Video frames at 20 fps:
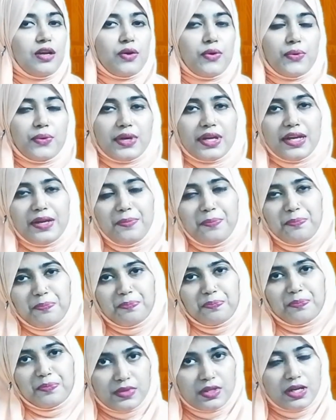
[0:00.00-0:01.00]
Okay?
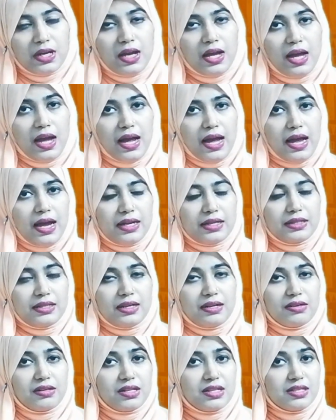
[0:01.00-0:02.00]
And
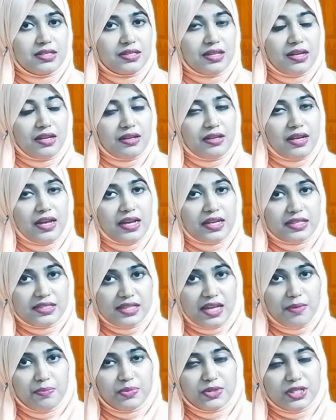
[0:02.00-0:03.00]
there is an
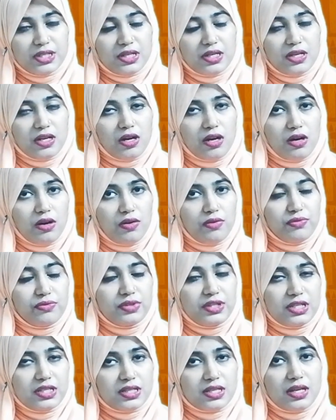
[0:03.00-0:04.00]
exception of
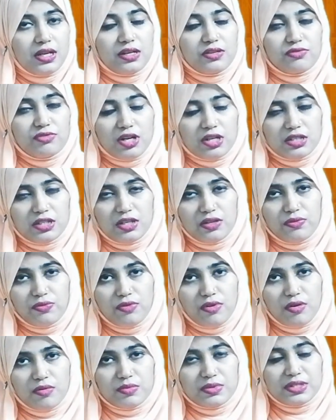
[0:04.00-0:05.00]
these contracted
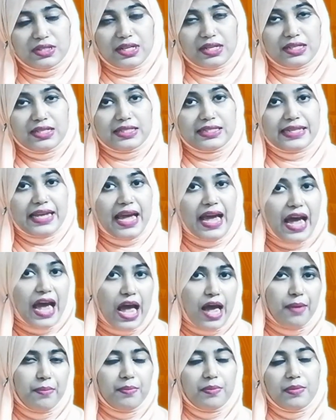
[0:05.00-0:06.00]
forms, that is
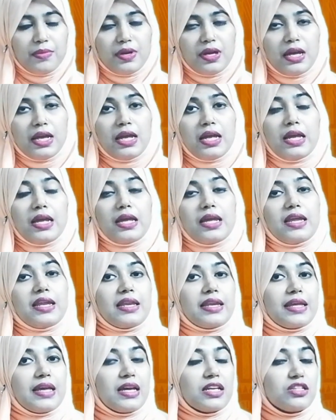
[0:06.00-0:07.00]
am.
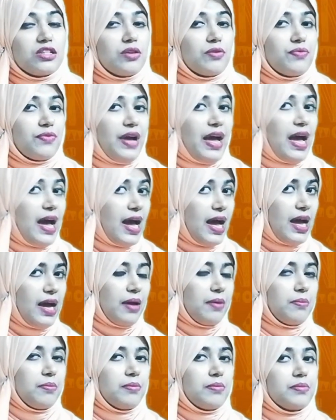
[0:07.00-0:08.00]
In case of
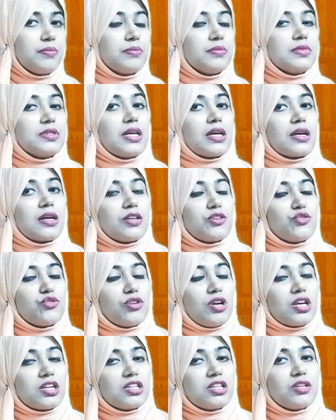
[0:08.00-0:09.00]
am, the
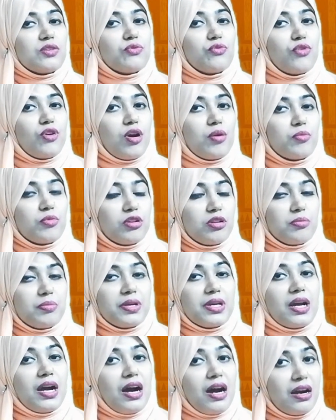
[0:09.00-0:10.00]
contracted form will
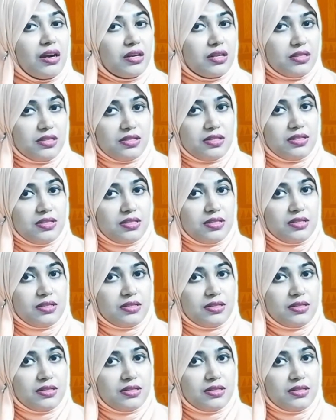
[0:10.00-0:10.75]
be aren't.